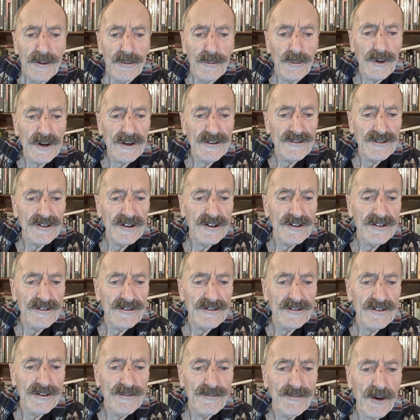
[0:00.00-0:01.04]
which
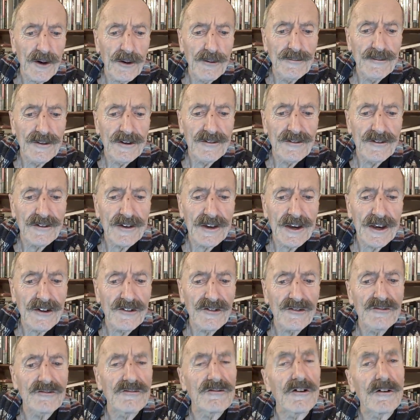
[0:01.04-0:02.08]
is devoted to the
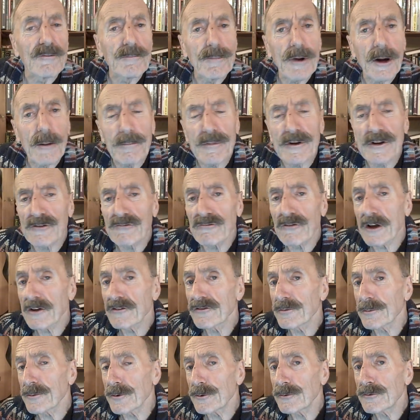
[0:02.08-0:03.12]
history of public
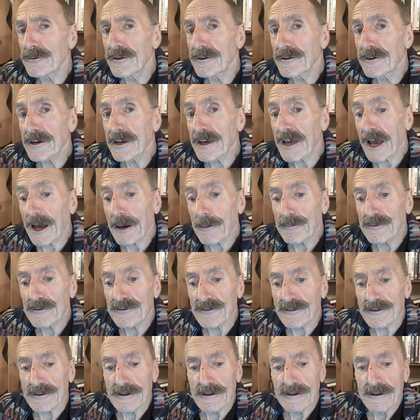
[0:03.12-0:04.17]
transport in the
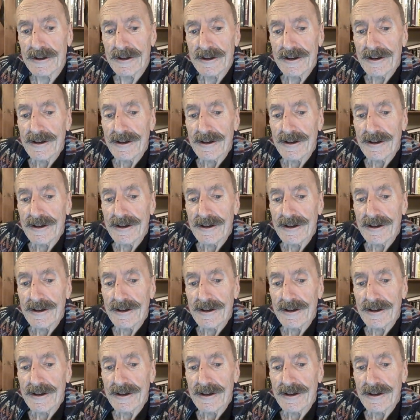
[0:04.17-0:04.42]
capital.